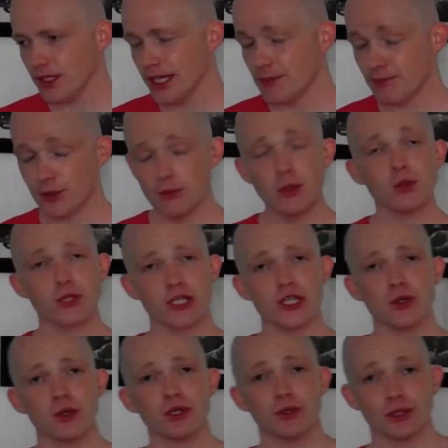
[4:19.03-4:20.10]
It promotes
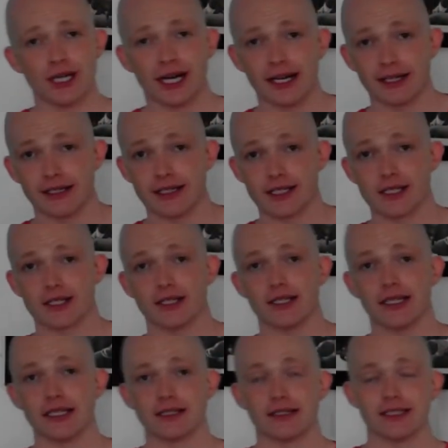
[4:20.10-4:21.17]
yo-yo
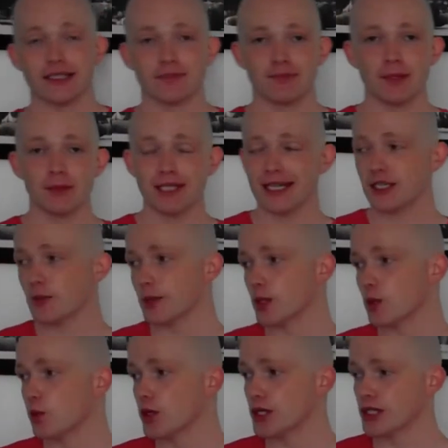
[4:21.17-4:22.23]
dieters. People end up in
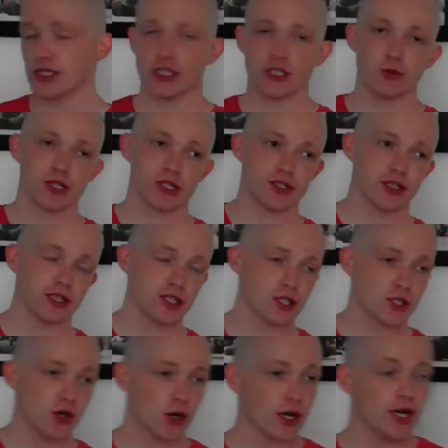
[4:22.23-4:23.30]
a worse situation than they
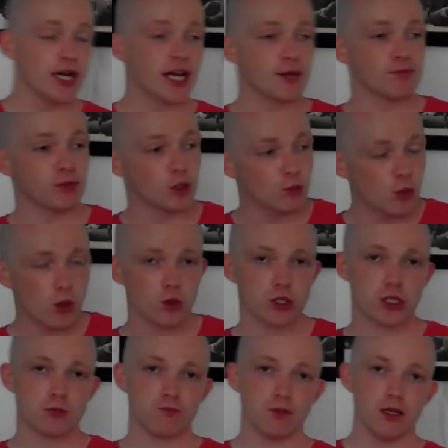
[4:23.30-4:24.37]
start. It
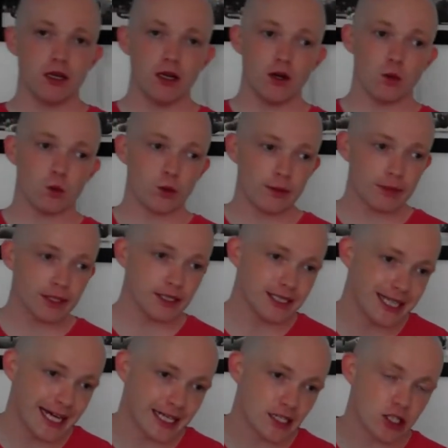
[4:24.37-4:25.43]
promotes women
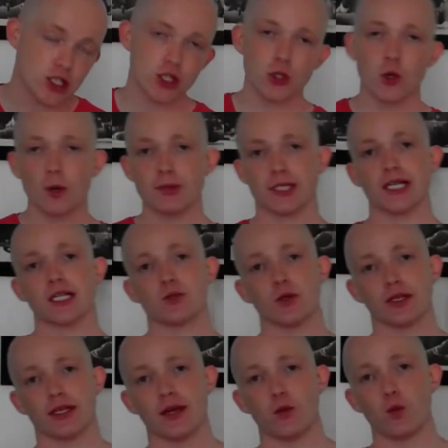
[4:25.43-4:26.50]
getting so obsessed
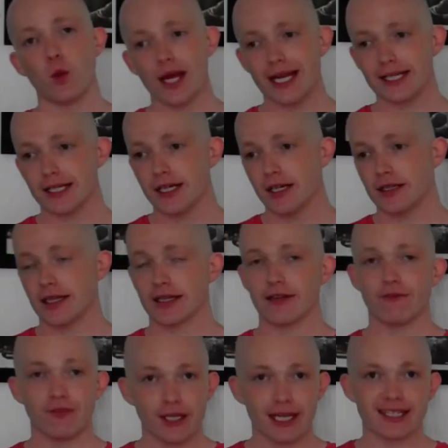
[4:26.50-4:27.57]
with their weight that they
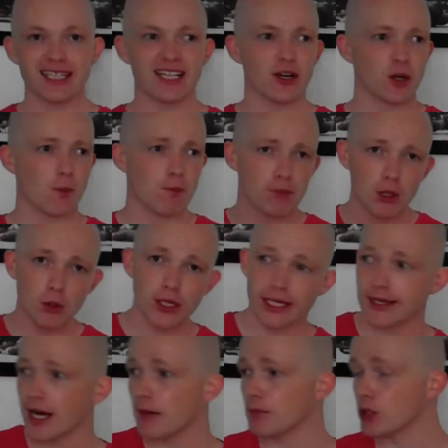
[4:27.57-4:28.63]
feel like they got to blow their
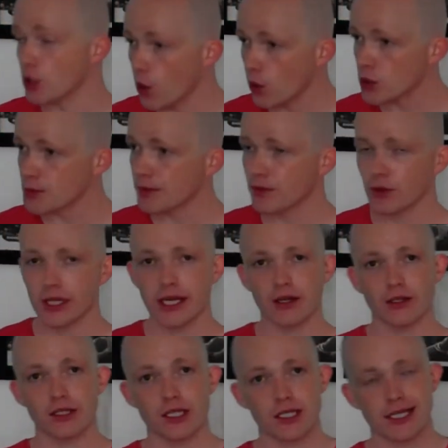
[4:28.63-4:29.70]
damn nose before they get
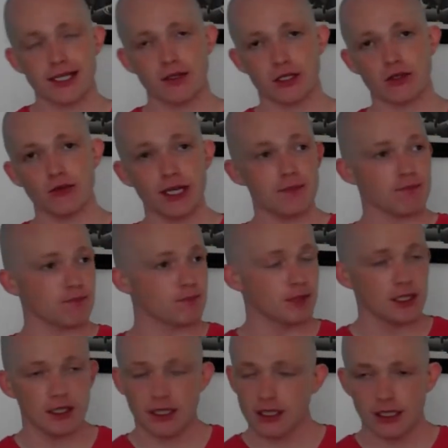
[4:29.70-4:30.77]
on the scales. It really
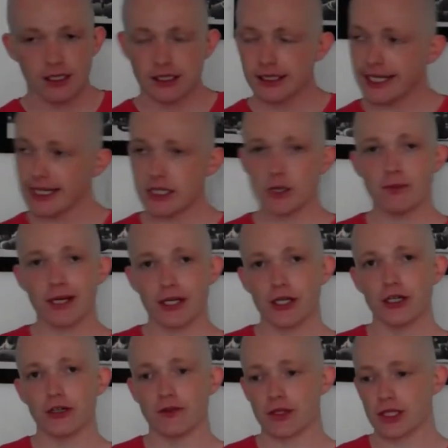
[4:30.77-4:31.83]
gets on my
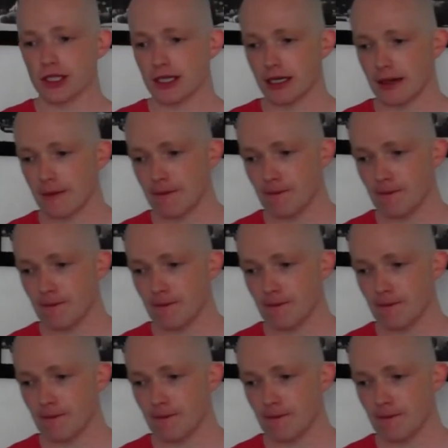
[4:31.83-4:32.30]
nerves.